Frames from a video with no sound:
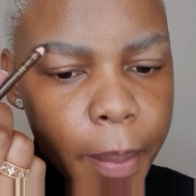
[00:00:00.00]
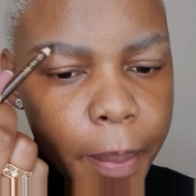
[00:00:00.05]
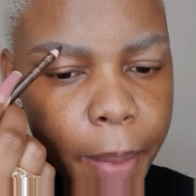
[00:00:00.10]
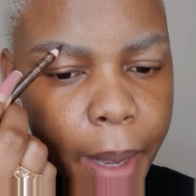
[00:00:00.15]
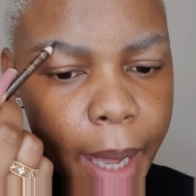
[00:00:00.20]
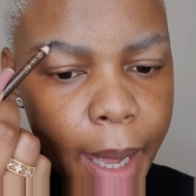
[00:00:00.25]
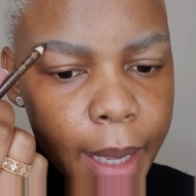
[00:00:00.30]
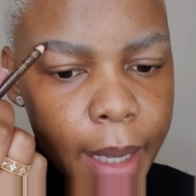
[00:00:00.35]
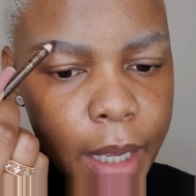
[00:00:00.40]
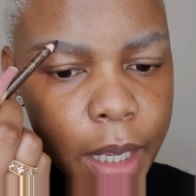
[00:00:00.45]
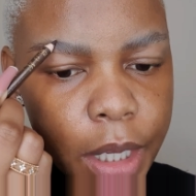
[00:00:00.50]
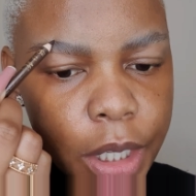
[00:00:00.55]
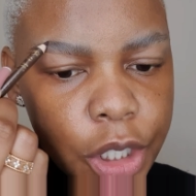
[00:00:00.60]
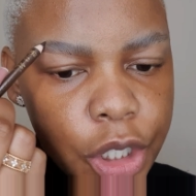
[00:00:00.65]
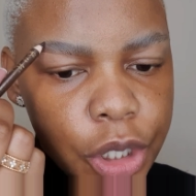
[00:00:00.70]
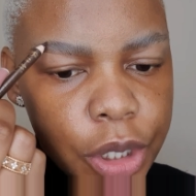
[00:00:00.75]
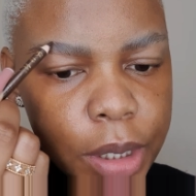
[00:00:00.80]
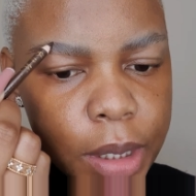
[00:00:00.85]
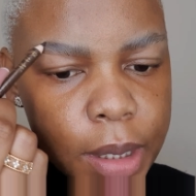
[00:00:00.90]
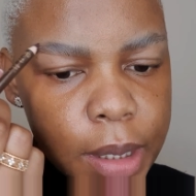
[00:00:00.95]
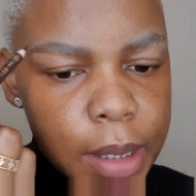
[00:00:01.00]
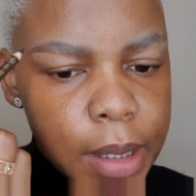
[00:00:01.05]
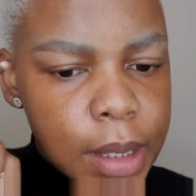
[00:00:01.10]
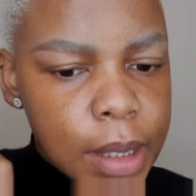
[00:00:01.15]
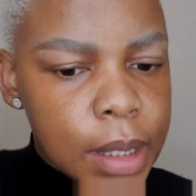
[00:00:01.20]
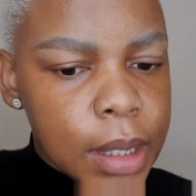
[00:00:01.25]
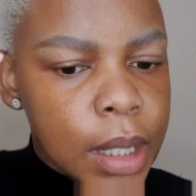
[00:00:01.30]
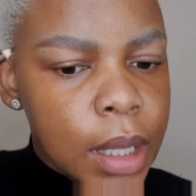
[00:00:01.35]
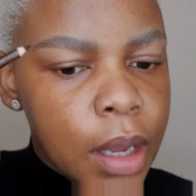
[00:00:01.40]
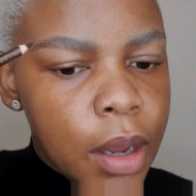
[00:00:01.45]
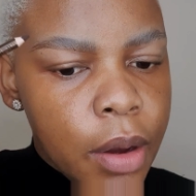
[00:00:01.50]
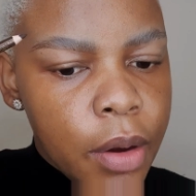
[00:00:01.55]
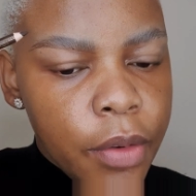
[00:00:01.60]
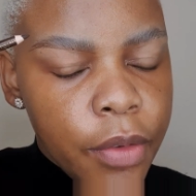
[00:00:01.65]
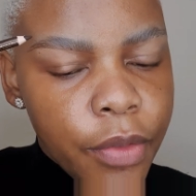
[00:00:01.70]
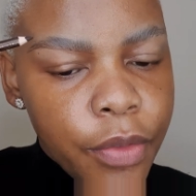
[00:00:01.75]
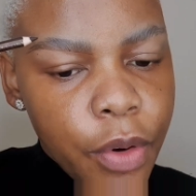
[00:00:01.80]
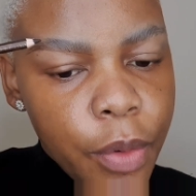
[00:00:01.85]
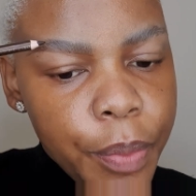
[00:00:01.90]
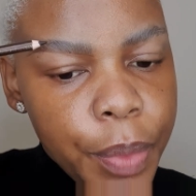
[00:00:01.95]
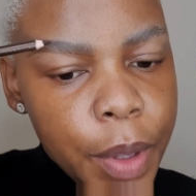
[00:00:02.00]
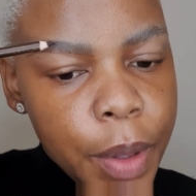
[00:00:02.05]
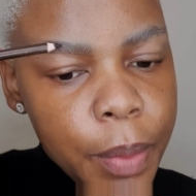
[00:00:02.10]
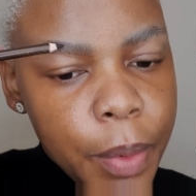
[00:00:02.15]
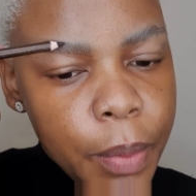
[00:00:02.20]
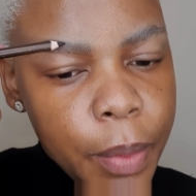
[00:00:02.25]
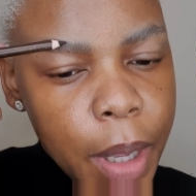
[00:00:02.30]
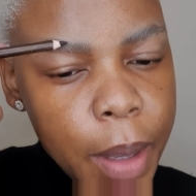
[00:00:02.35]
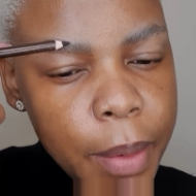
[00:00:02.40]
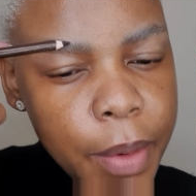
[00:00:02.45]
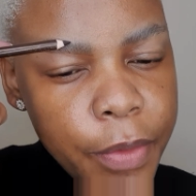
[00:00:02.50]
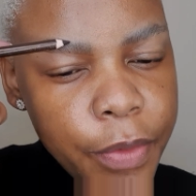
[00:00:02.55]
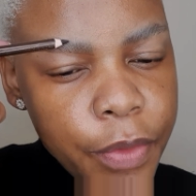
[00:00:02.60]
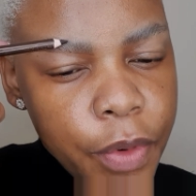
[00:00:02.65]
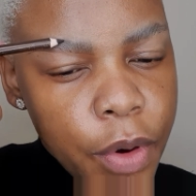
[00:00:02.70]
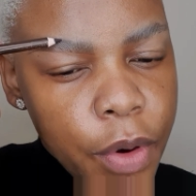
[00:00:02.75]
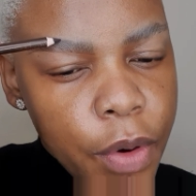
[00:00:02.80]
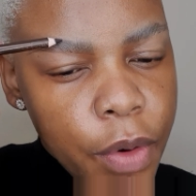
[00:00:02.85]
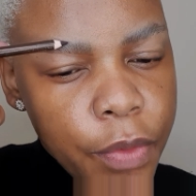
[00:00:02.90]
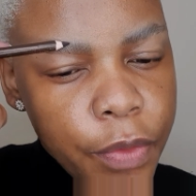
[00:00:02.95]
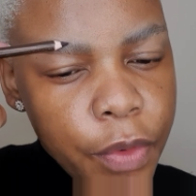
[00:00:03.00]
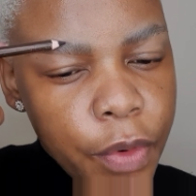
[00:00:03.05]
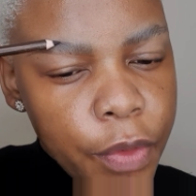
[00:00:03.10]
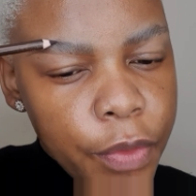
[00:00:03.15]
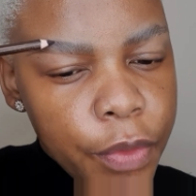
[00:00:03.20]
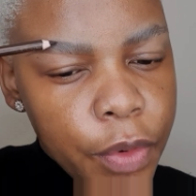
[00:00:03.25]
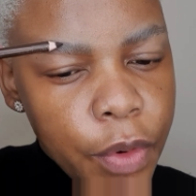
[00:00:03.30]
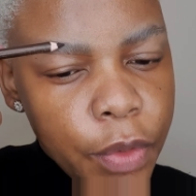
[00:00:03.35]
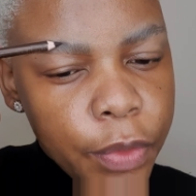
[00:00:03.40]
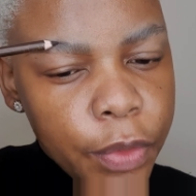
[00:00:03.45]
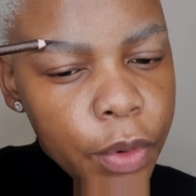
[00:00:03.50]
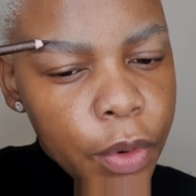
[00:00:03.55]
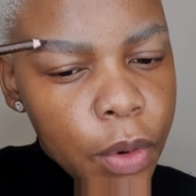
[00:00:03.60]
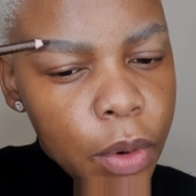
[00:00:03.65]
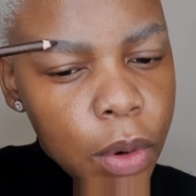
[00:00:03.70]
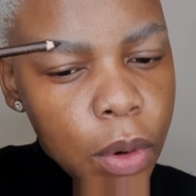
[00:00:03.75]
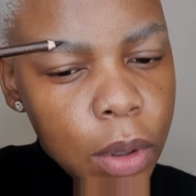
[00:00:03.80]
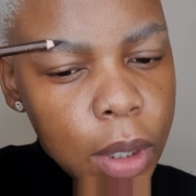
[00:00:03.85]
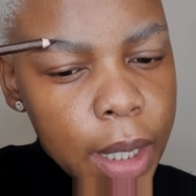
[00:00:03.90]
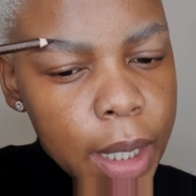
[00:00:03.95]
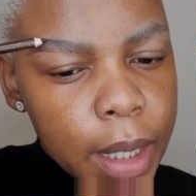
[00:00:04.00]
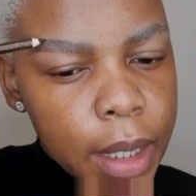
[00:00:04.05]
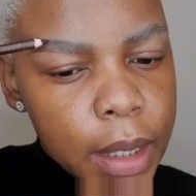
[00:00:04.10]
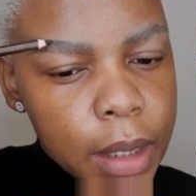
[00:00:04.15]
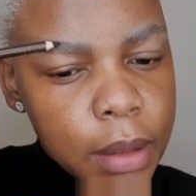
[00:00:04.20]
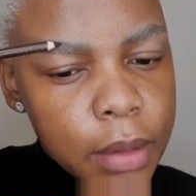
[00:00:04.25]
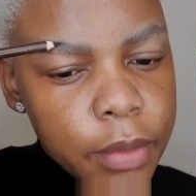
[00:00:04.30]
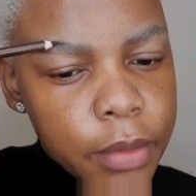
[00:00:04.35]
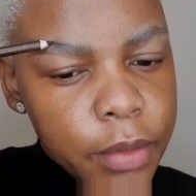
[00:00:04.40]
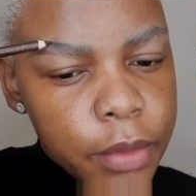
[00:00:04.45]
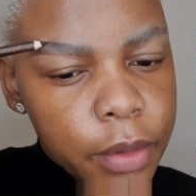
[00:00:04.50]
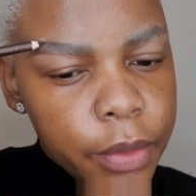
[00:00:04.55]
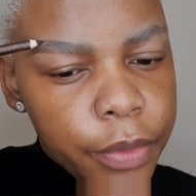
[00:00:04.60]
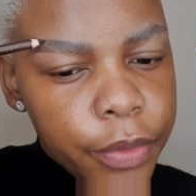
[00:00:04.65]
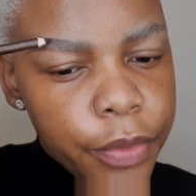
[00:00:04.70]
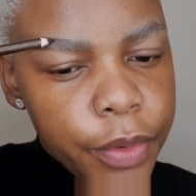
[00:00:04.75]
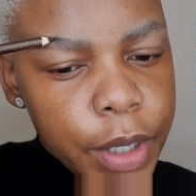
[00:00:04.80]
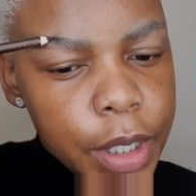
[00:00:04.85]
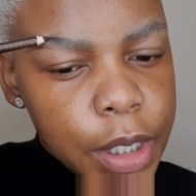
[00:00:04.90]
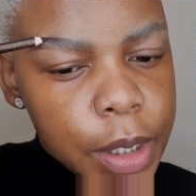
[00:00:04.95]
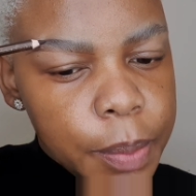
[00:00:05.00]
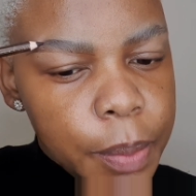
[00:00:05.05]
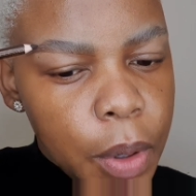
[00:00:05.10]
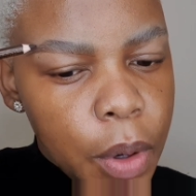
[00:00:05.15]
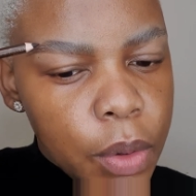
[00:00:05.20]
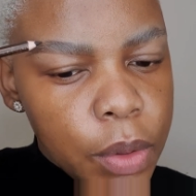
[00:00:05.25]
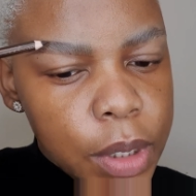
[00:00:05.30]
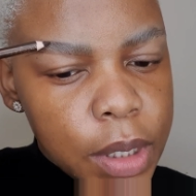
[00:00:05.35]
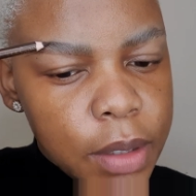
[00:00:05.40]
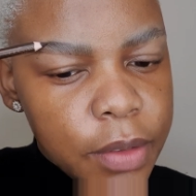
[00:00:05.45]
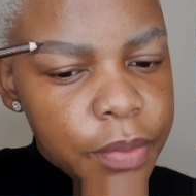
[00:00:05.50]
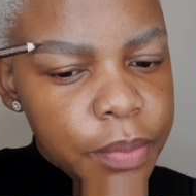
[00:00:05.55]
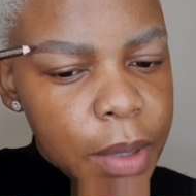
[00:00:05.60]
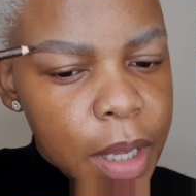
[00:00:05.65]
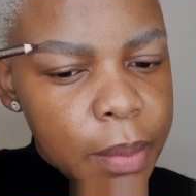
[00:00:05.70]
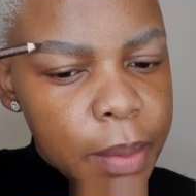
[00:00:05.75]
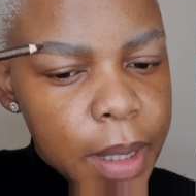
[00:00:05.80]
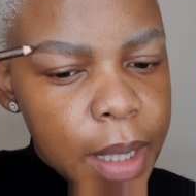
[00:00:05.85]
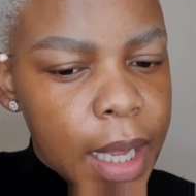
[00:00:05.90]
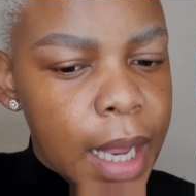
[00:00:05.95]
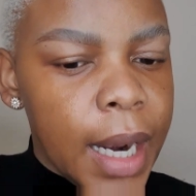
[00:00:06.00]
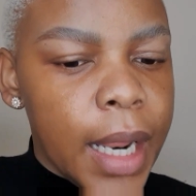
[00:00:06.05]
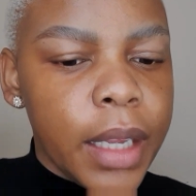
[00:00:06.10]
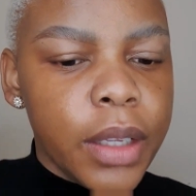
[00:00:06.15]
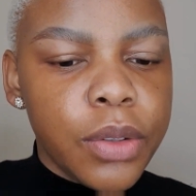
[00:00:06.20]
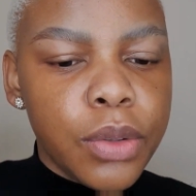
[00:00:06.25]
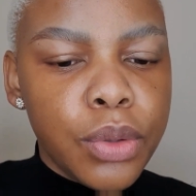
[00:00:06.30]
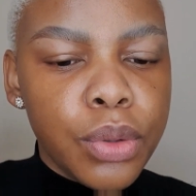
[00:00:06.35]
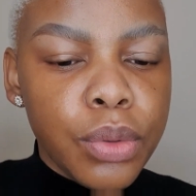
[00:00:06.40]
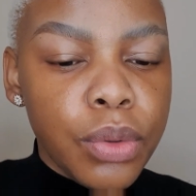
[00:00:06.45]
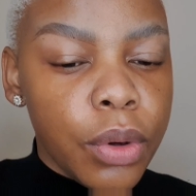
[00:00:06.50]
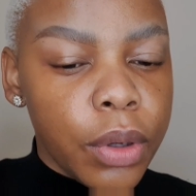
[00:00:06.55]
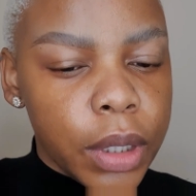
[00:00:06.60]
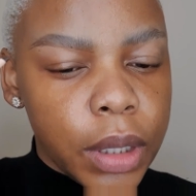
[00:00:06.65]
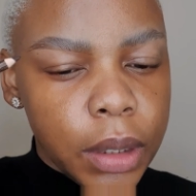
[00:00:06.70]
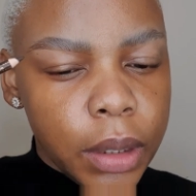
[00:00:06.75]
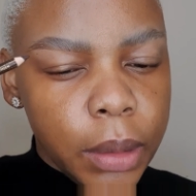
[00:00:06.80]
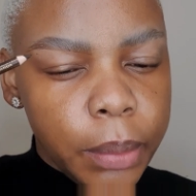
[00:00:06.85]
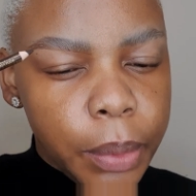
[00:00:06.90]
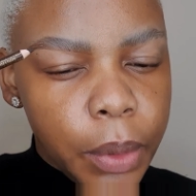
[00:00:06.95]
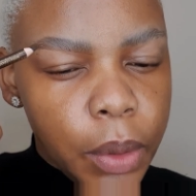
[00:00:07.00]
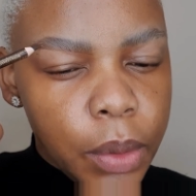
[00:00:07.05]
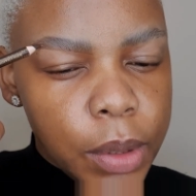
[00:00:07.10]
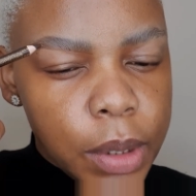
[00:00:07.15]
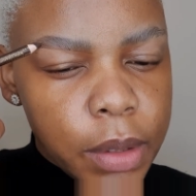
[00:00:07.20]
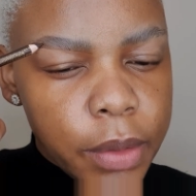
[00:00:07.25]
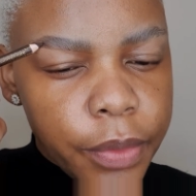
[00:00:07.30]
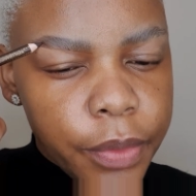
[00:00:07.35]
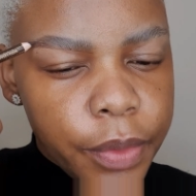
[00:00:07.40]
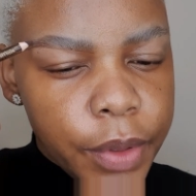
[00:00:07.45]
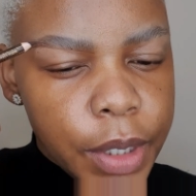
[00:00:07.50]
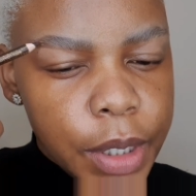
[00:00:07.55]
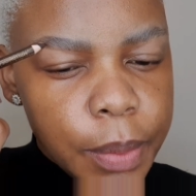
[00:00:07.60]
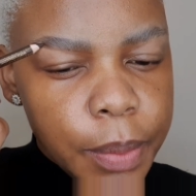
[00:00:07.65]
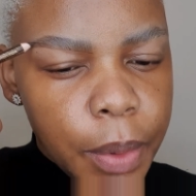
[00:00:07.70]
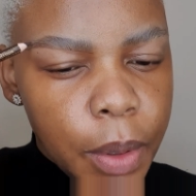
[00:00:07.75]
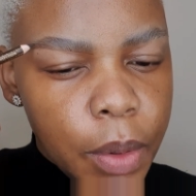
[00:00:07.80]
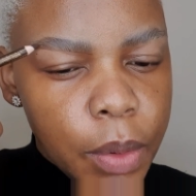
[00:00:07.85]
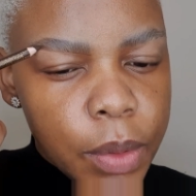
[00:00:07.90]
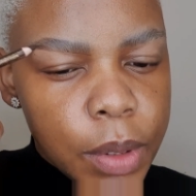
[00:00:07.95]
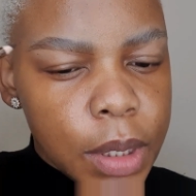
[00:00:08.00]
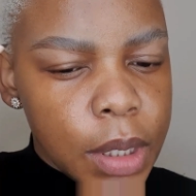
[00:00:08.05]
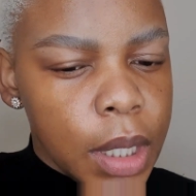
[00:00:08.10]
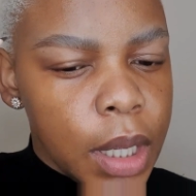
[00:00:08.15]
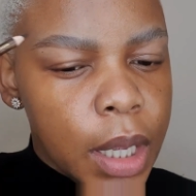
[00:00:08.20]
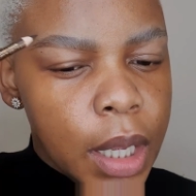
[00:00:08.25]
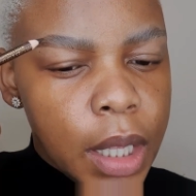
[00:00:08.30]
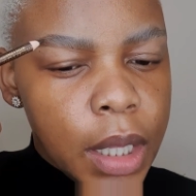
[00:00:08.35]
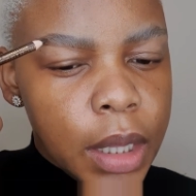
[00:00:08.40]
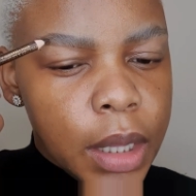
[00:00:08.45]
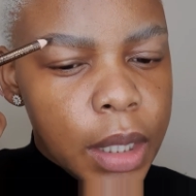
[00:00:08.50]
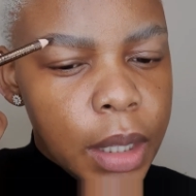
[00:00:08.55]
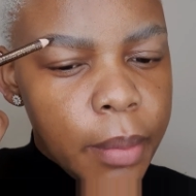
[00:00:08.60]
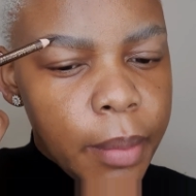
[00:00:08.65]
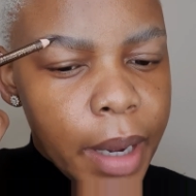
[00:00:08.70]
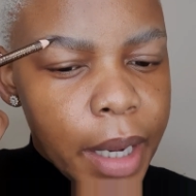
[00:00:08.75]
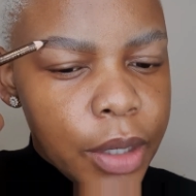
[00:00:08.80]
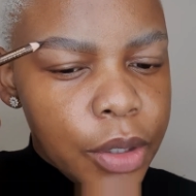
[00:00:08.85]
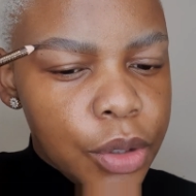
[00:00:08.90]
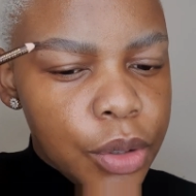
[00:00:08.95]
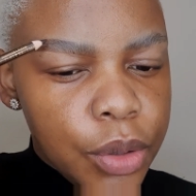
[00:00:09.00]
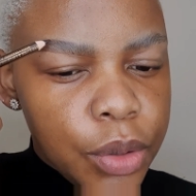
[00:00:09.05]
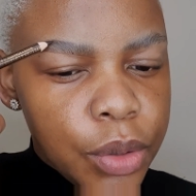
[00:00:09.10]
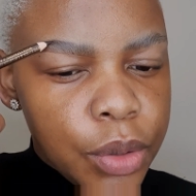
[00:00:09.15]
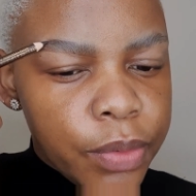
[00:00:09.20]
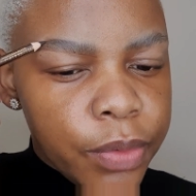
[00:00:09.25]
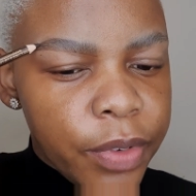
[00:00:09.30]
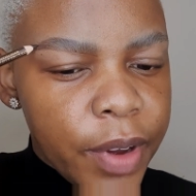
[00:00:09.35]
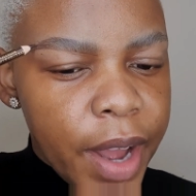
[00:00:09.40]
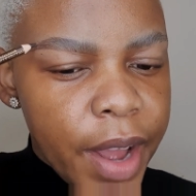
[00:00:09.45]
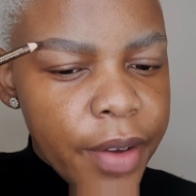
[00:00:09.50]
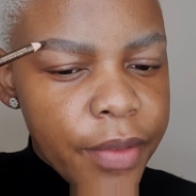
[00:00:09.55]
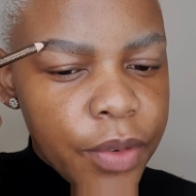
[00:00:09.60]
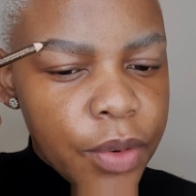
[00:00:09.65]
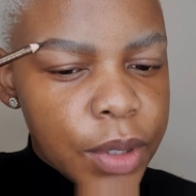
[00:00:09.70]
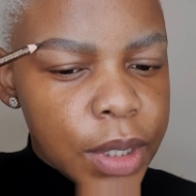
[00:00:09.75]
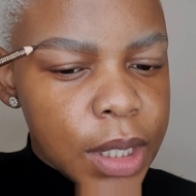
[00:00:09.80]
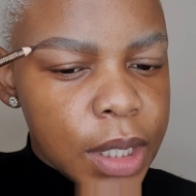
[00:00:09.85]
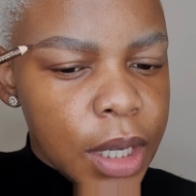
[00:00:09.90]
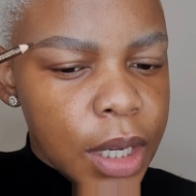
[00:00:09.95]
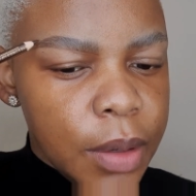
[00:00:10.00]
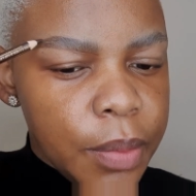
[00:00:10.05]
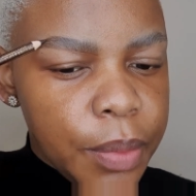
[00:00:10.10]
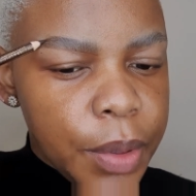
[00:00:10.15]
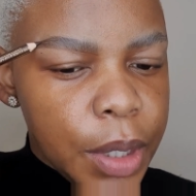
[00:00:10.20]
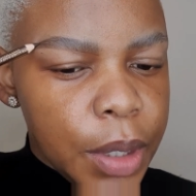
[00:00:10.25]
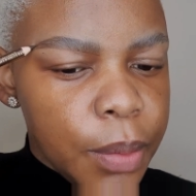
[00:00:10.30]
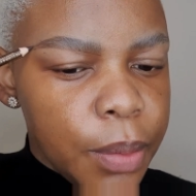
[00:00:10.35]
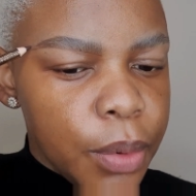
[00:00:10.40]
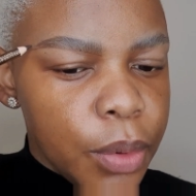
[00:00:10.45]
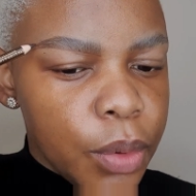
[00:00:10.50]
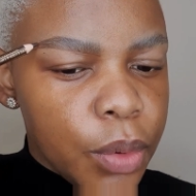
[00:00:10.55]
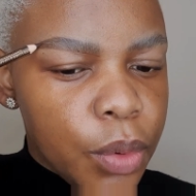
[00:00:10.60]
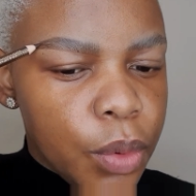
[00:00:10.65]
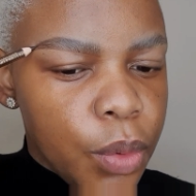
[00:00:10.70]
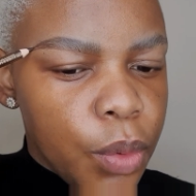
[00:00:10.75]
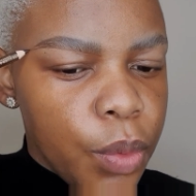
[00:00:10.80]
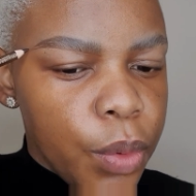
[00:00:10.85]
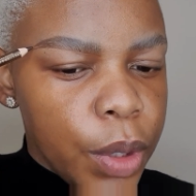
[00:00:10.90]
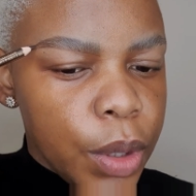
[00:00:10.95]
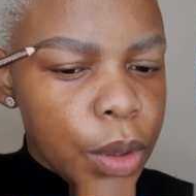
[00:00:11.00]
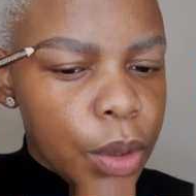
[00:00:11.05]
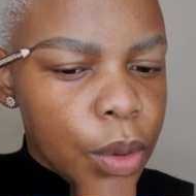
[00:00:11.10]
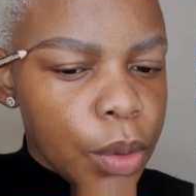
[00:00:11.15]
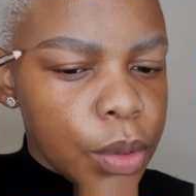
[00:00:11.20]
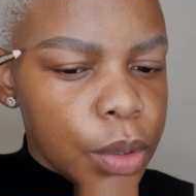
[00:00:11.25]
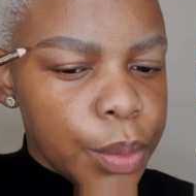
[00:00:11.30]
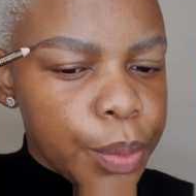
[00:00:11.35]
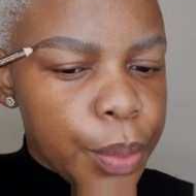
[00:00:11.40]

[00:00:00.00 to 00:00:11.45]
packages for people, maybe for like the first post. If maybe there are like 2 or 3 posts, the first post they might choose 5 or 10 people who win those